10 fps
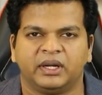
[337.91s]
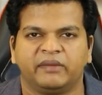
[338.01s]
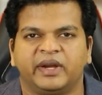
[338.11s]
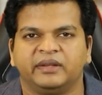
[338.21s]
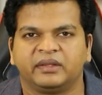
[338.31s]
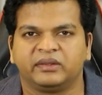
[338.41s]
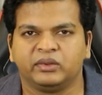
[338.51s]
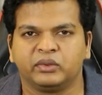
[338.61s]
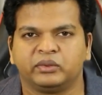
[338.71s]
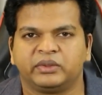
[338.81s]
Devices
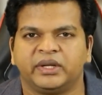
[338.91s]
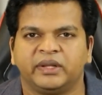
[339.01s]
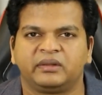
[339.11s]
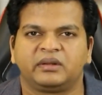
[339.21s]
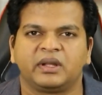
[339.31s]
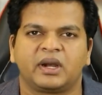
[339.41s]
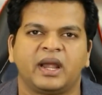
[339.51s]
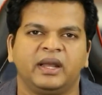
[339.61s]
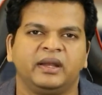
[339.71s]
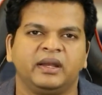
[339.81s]
used in
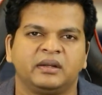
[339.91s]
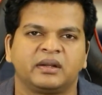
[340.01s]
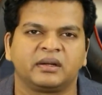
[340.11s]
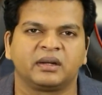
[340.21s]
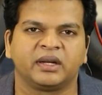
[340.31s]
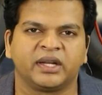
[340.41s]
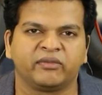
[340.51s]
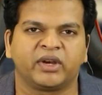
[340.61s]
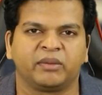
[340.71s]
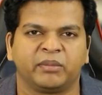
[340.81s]
sterile internal
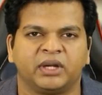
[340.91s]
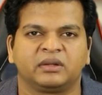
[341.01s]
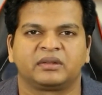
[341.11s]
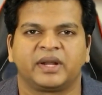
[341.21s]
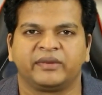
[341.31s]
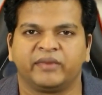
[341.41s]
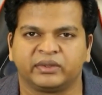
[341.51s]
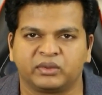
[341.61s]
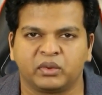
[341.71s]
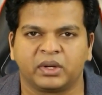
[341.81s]
environments like
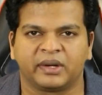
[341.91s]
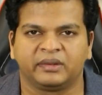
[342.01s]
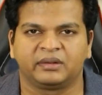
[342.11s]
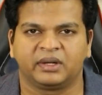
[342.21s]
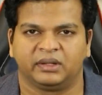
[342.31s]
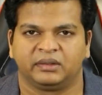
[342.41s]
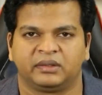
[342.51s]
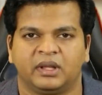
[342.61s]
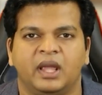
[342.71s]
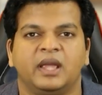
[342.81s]
vascular stents